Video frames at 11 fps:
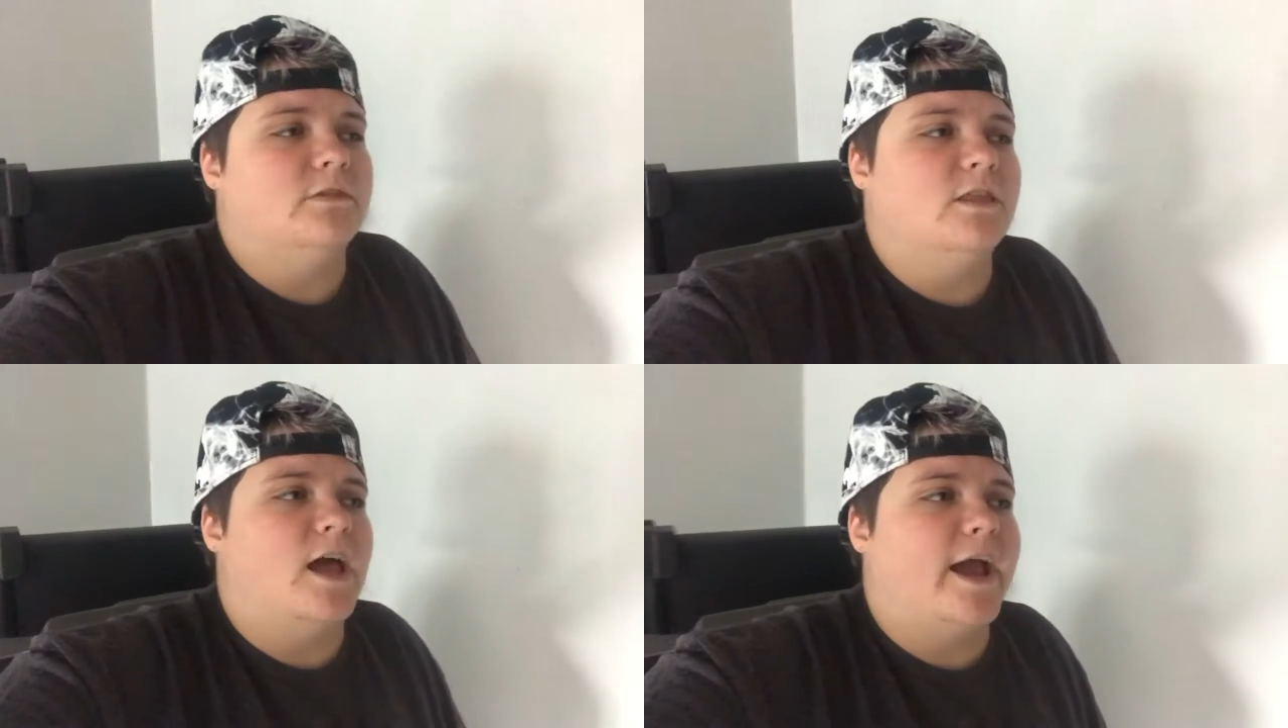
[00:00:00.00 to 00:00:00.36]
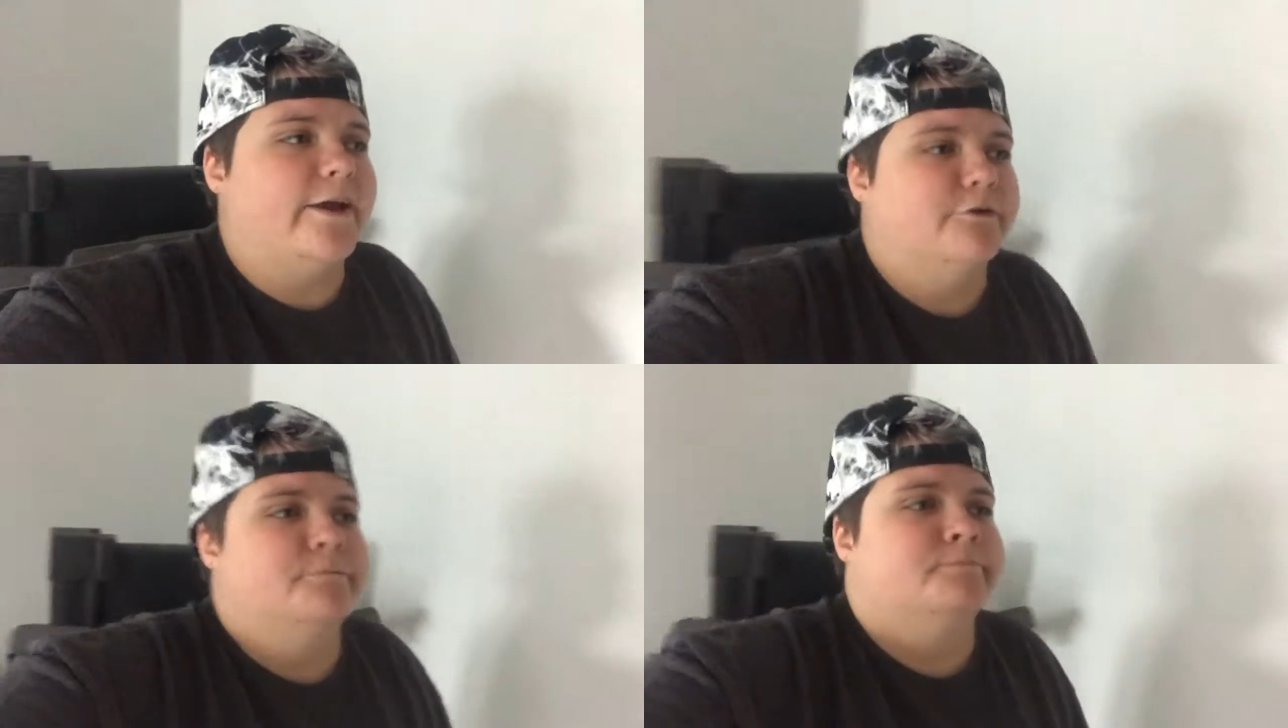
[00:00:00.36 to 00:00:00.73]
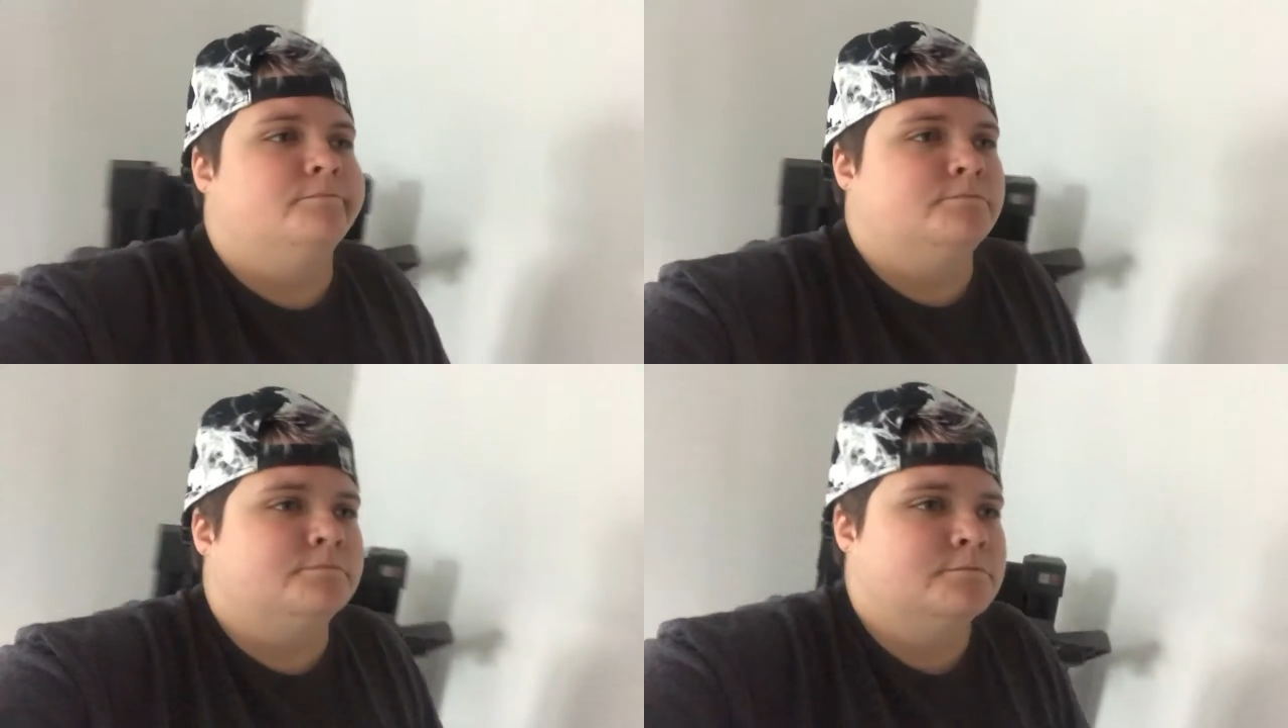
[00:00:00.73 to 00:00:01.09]
Liar.
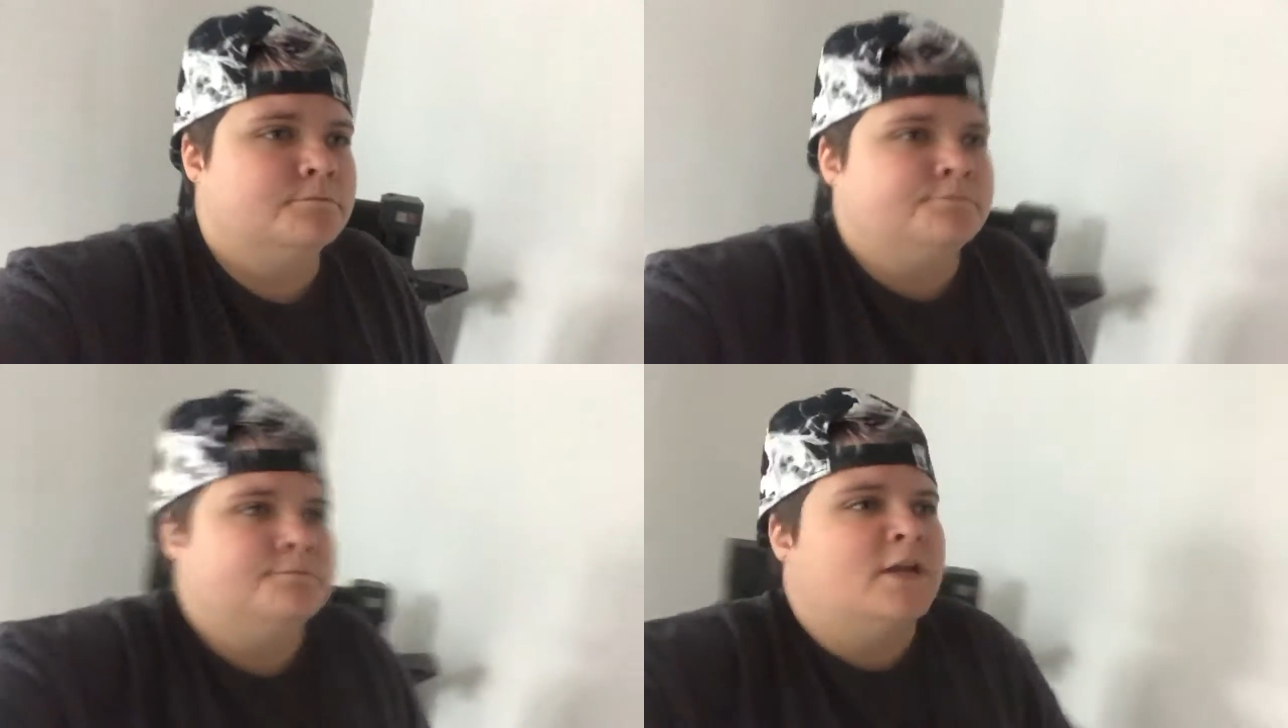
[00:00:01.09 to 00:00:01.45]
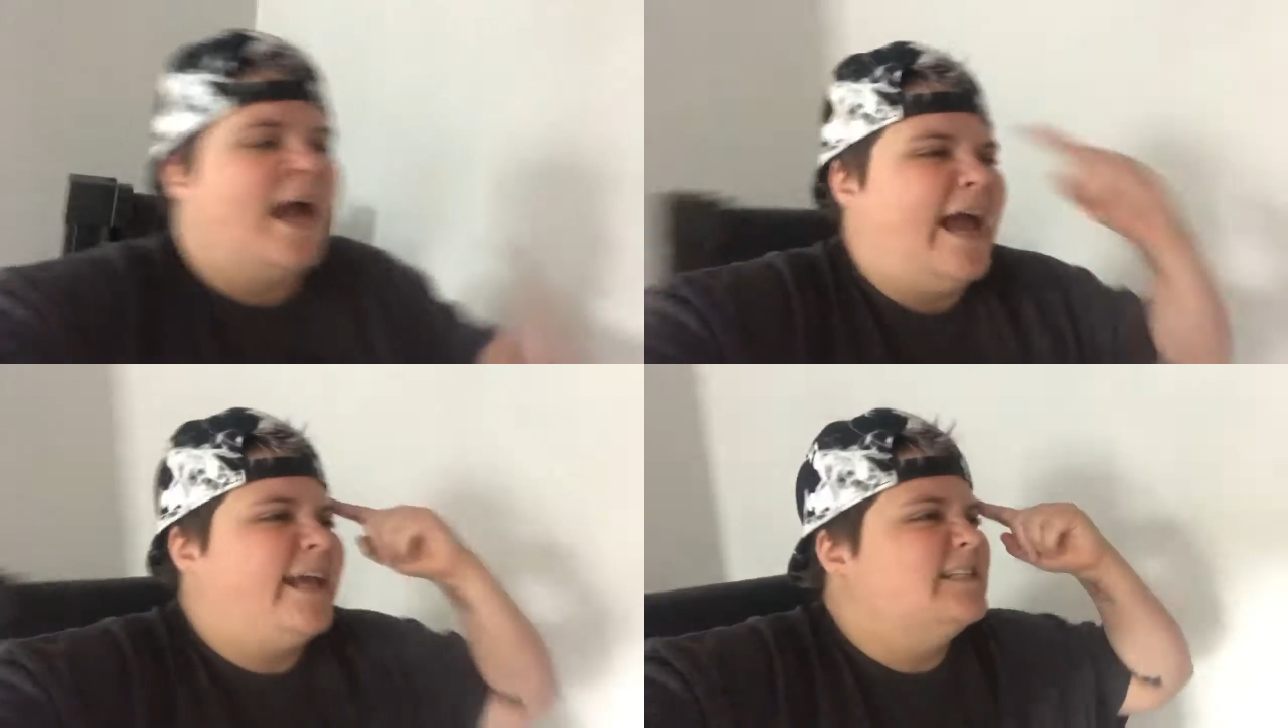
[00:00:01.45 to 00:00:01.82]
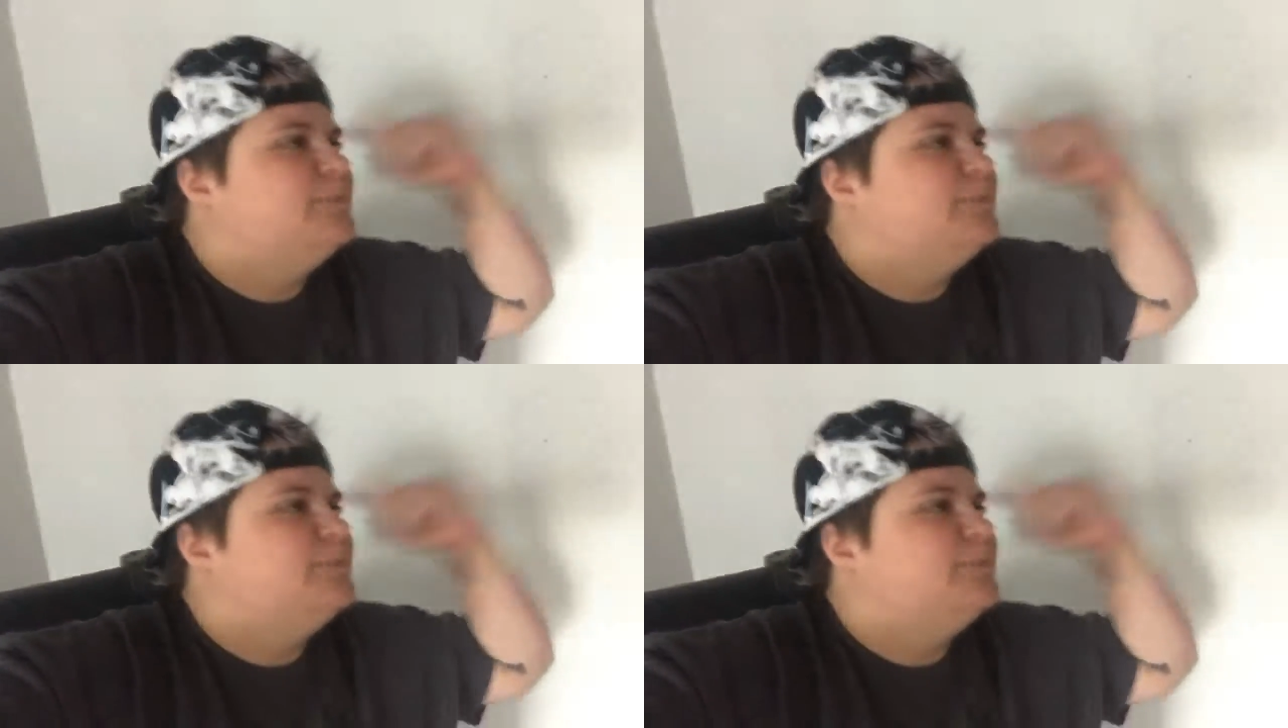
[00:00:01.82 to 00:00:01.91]
I can